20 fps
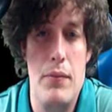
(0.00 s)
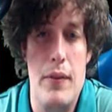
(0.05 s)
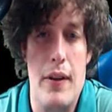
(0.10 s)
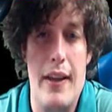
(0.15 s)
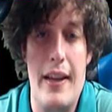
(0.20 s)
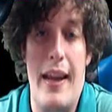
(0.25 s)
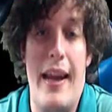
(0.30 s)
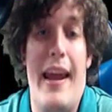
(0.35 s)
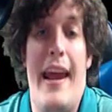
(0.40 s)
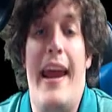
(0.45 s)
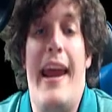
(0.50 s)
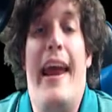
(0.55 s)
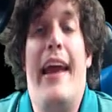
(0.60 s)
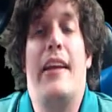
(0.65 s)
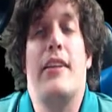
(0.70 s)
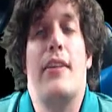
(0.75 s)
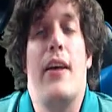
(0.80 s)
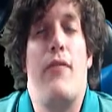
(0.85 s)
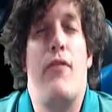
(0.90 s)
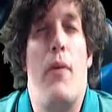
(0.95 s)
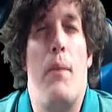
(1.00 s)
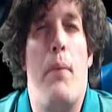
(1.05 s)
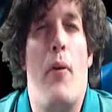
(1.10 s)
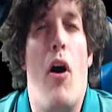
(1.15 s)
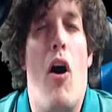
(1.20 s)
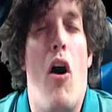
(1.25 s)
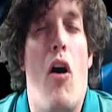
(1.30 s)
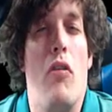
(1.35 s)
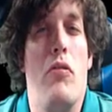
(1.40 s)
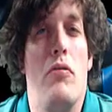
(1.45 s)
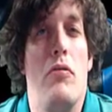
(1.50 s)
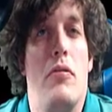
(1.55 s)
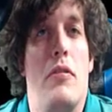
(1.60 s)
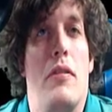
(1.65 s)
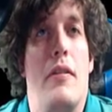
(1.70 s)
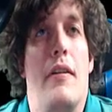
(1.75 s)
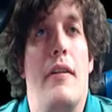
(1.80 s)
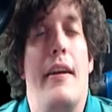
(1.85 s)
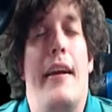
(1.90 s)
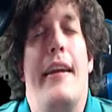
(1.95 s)
Except for Paul.
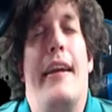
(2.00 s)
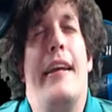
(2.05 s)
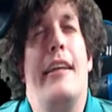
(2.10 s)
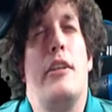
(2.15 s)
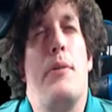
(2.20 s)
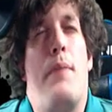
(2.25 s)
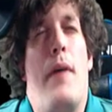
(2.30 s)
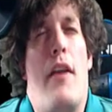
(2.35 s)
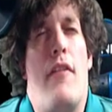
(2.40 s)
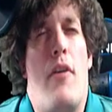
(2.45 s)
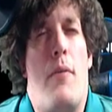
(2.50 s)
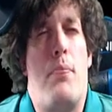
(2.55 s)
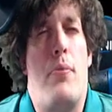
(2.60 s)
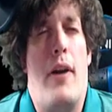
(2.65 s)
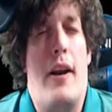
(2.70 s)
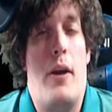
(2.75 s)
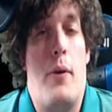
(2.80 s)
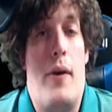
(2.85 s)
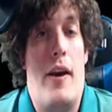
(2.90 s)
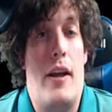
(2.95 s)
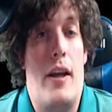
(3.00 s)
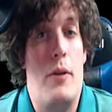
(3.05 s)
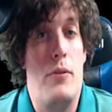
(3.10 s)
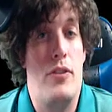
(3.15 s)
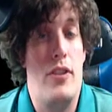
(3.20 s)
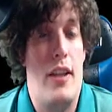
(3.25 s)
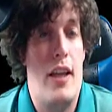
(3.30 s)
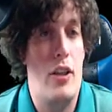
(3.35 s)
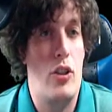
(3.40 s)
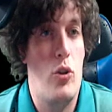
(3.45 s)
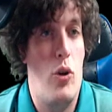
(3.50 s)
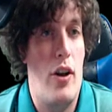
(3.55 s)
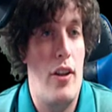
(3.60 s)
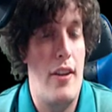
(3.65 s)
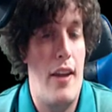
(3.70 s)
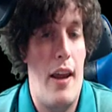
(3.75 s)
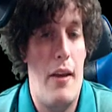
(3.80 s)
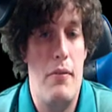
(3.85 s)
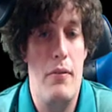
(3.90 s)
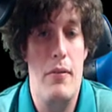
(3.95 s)
He's a bit of a prick when it comes to that sort of
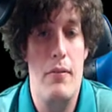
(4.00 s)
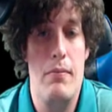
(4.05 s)
thing.